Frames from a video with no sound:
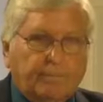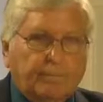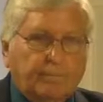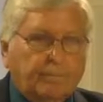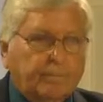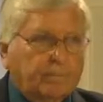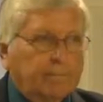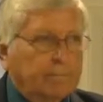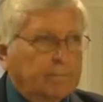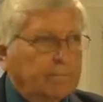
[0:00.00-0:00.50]

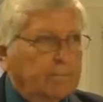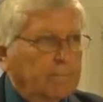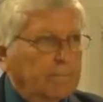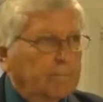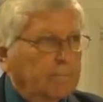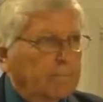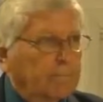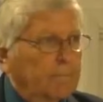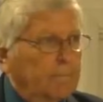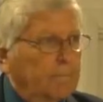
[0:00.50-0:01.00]

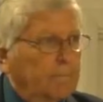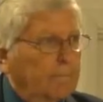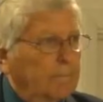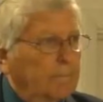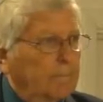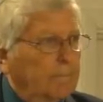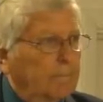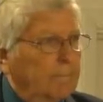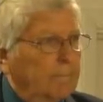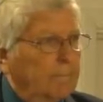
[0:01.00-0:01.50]

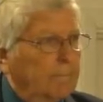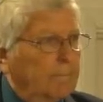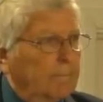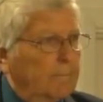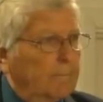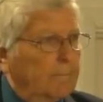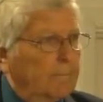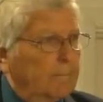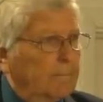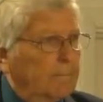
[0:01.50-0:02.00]

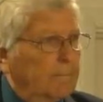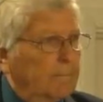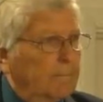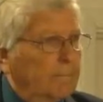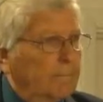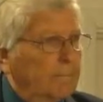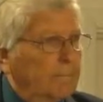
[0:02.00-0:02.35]
(silence)